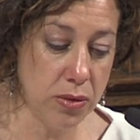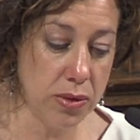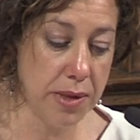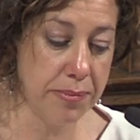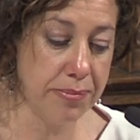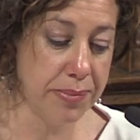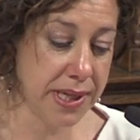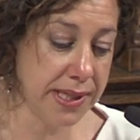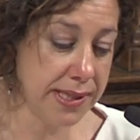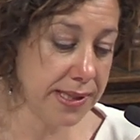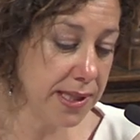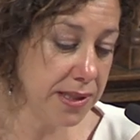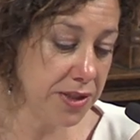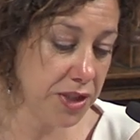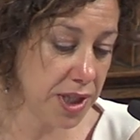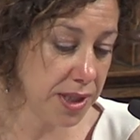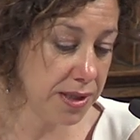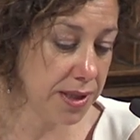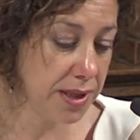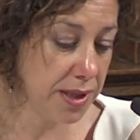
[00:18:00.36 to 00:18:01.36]
to the pressing
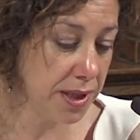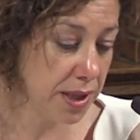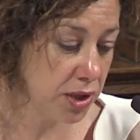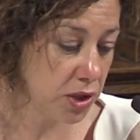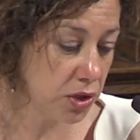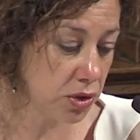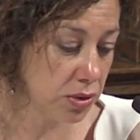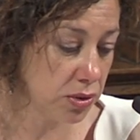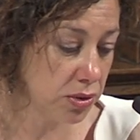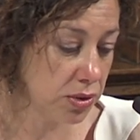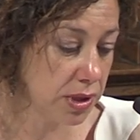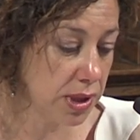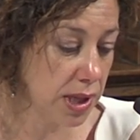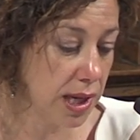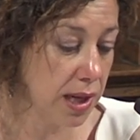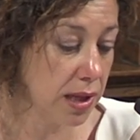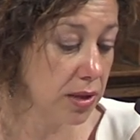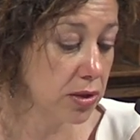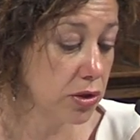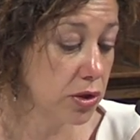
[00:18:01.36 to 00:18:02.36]
gender issues
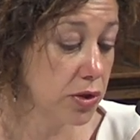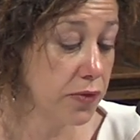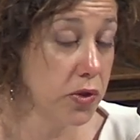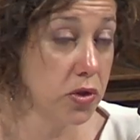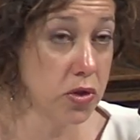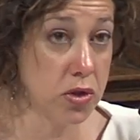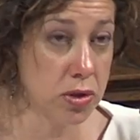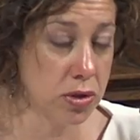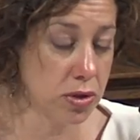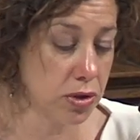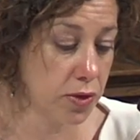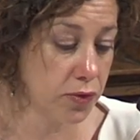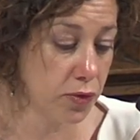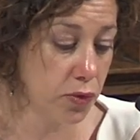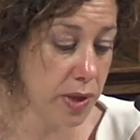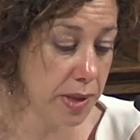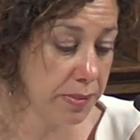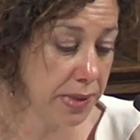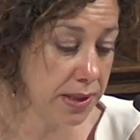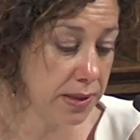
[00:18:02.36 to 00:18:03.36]
and contributions of
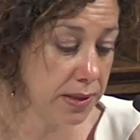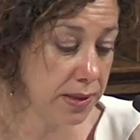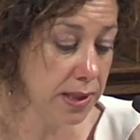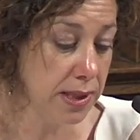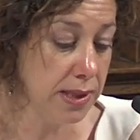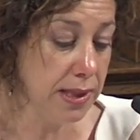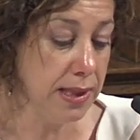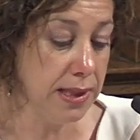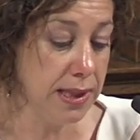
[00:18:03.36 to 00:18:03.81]
women